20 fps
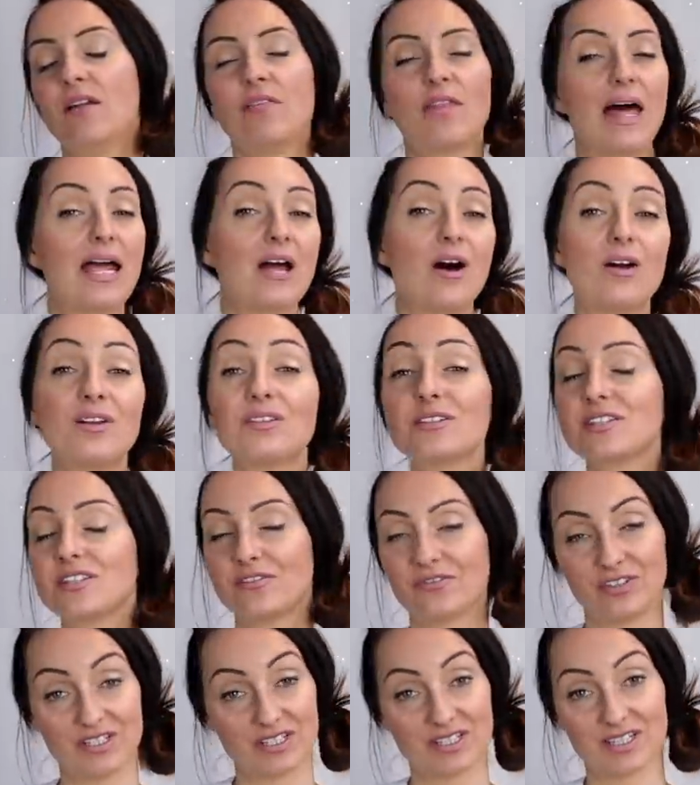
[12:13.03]
They aren't
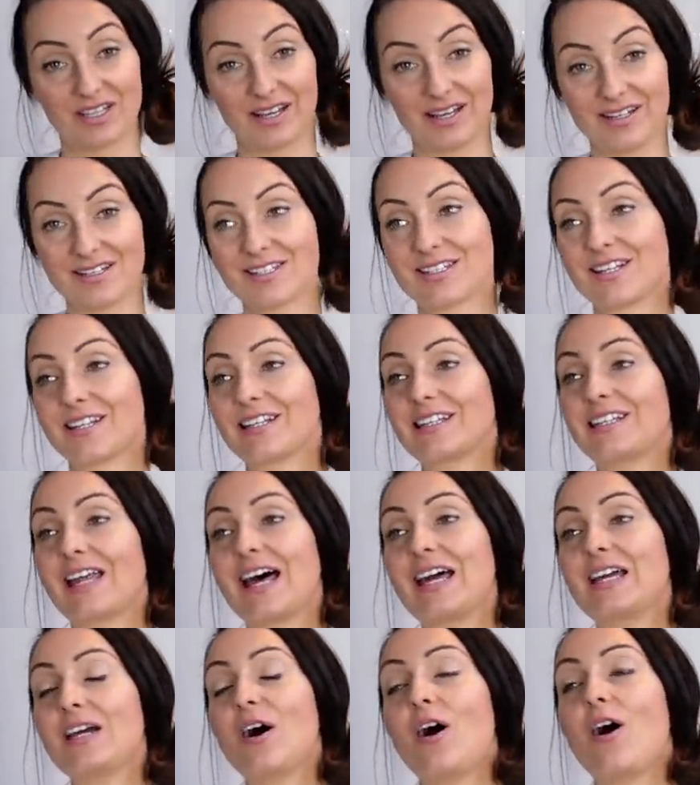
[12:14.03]
sophisticated.
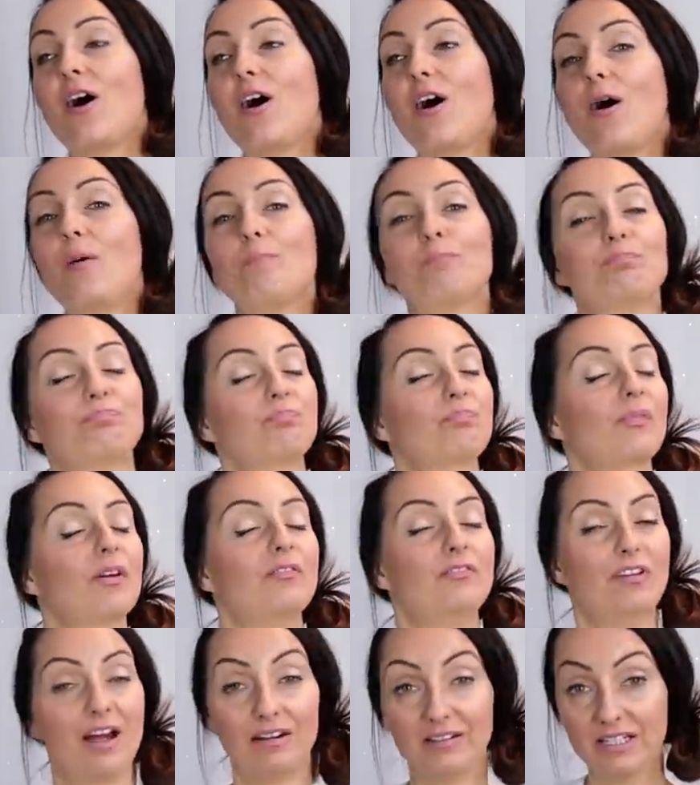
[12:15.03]
They are
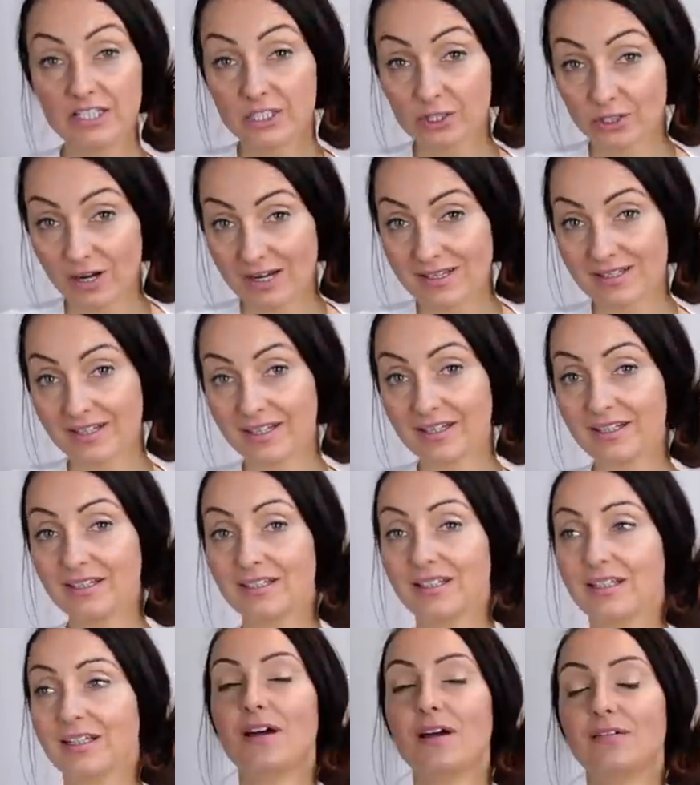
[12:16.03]
very
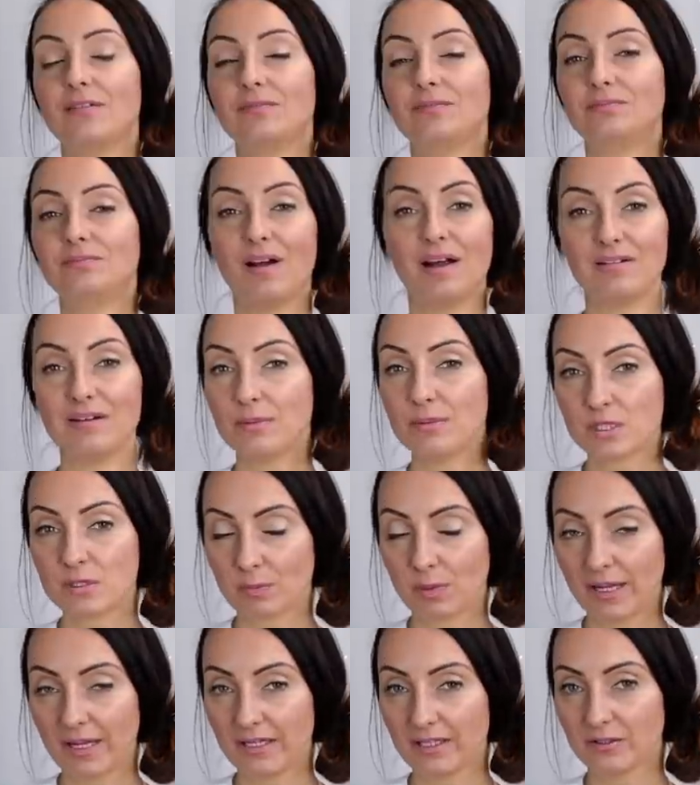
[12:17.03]
trendy. They are very
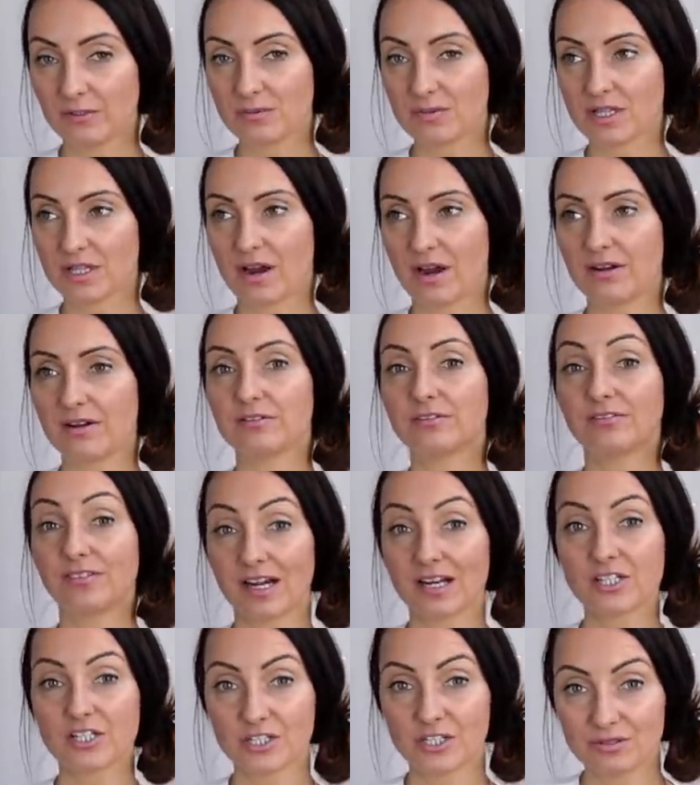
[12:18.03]
much playing up to kind of
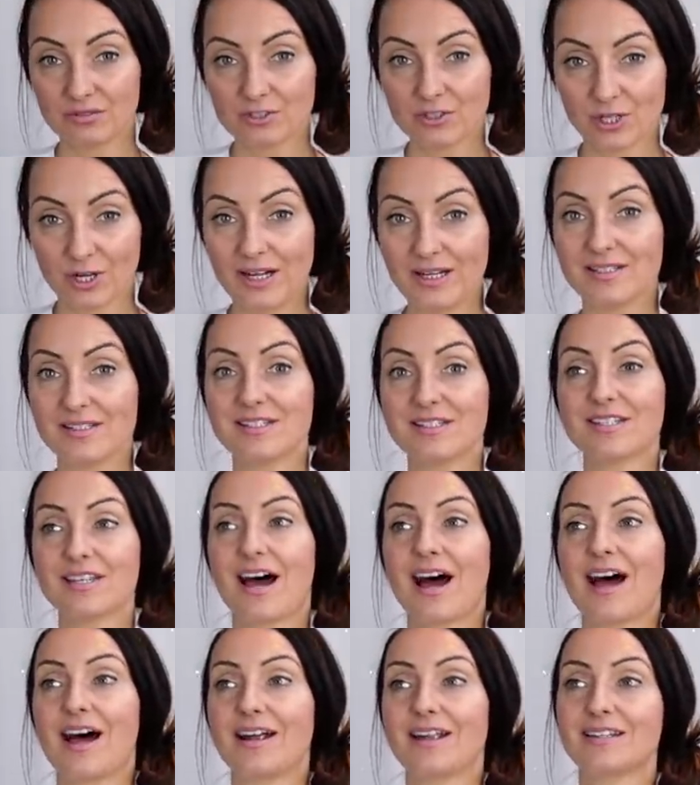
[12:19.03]
fashion trends,
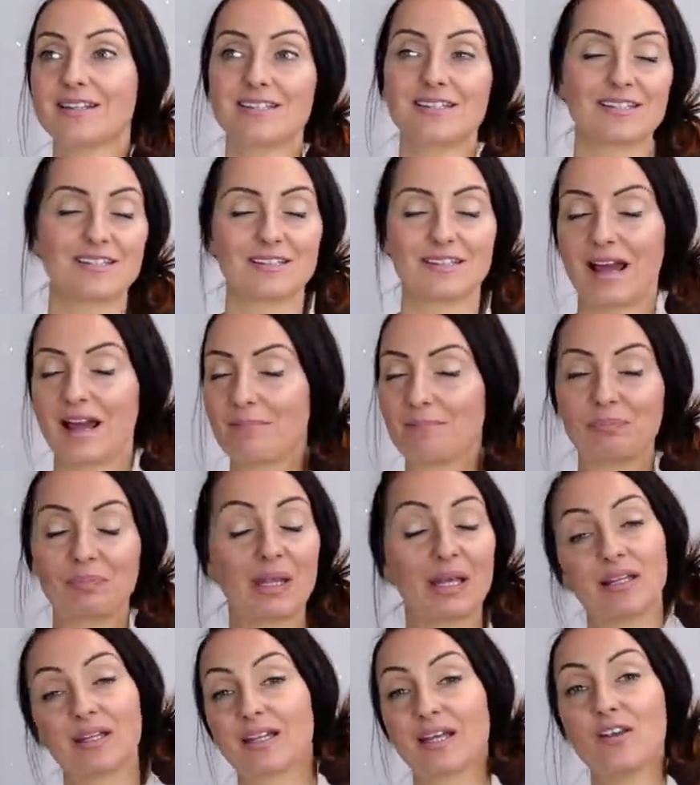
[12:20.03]
and yeah,
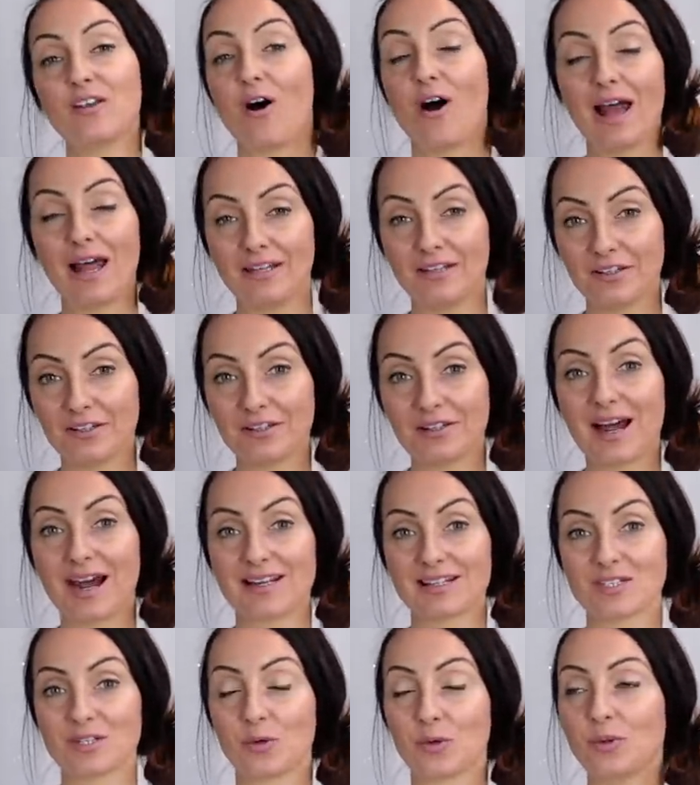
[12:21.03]
they're not elegant
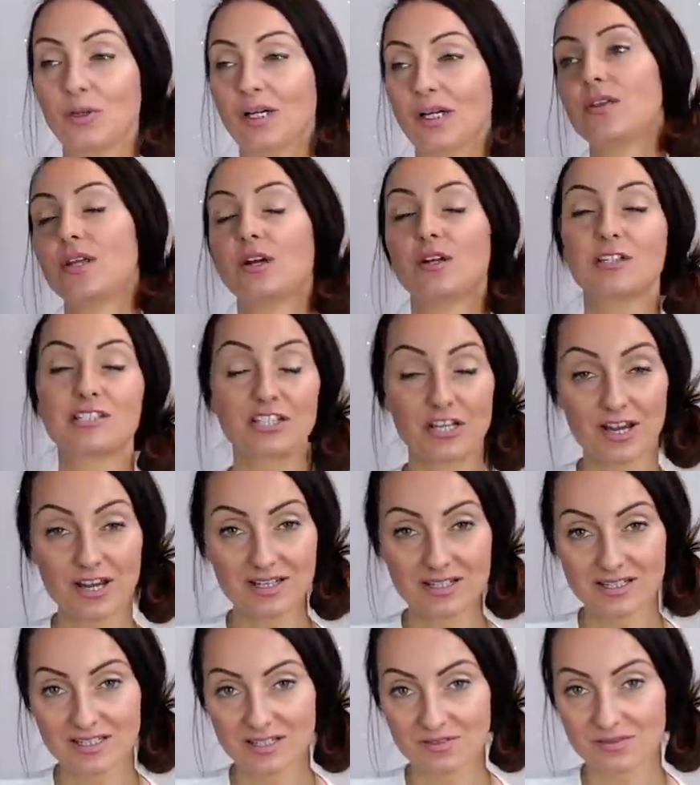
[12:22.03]
at all. The
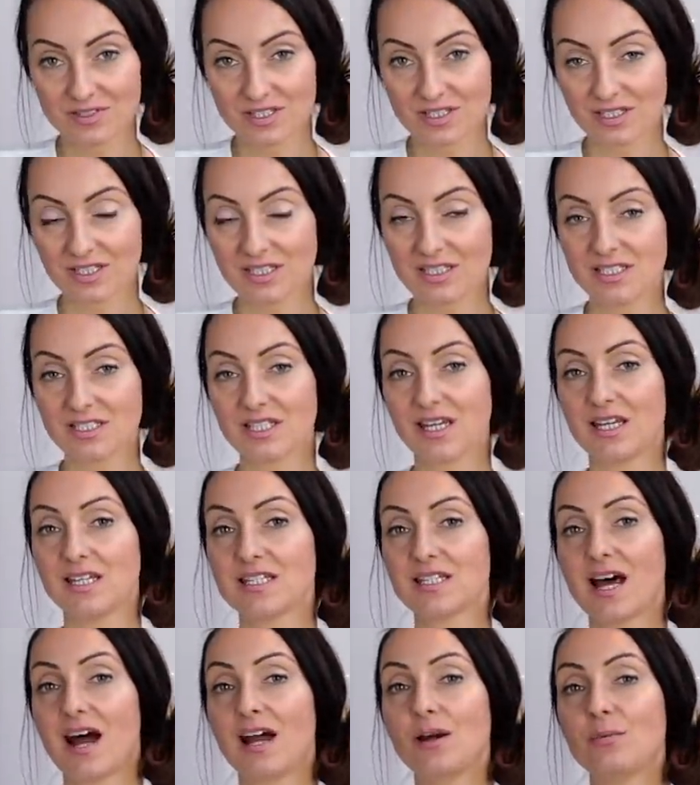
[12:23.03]
alternatives to these
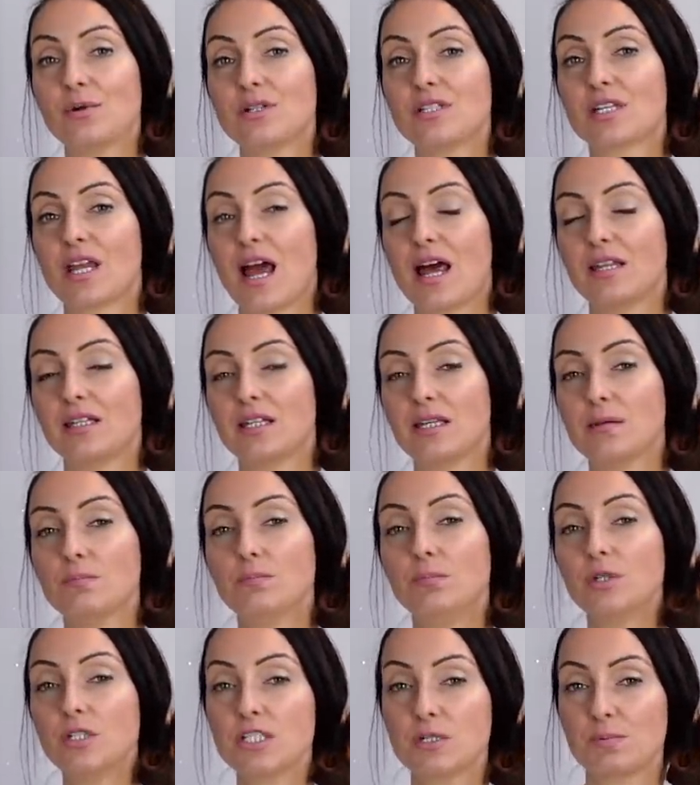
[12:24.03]
is I would get the
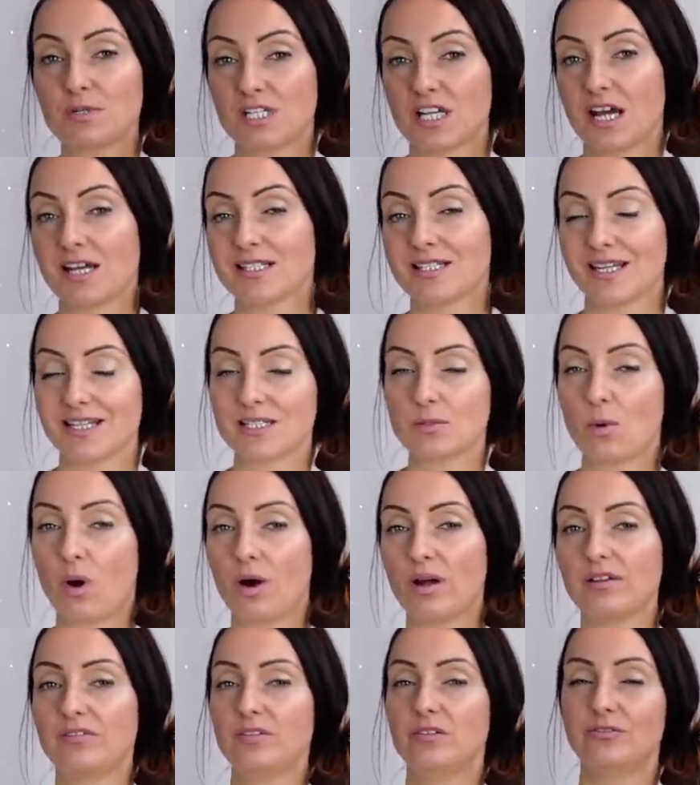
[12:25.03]
Multi Pochette
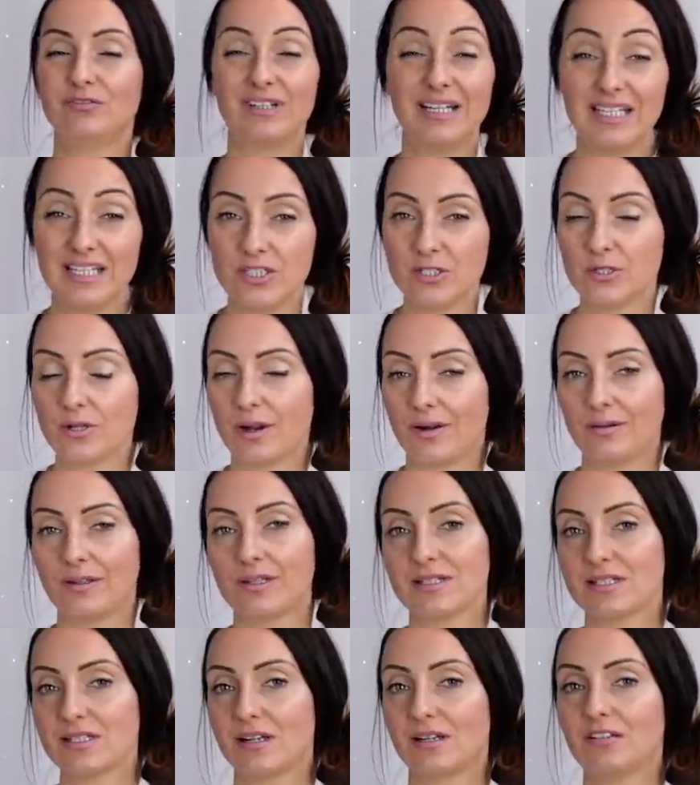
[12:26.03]
Accessoire. If you really do like
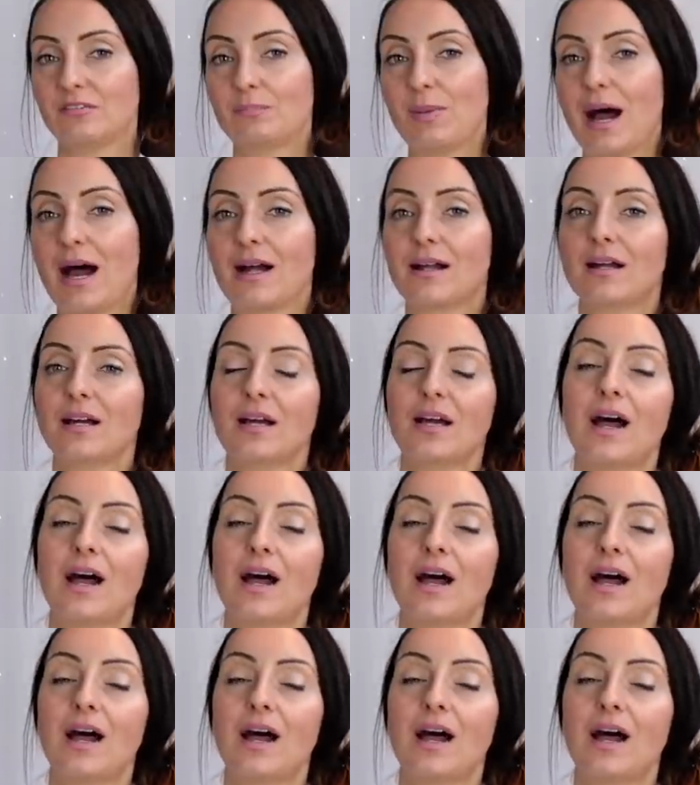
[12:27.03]
that style of bag,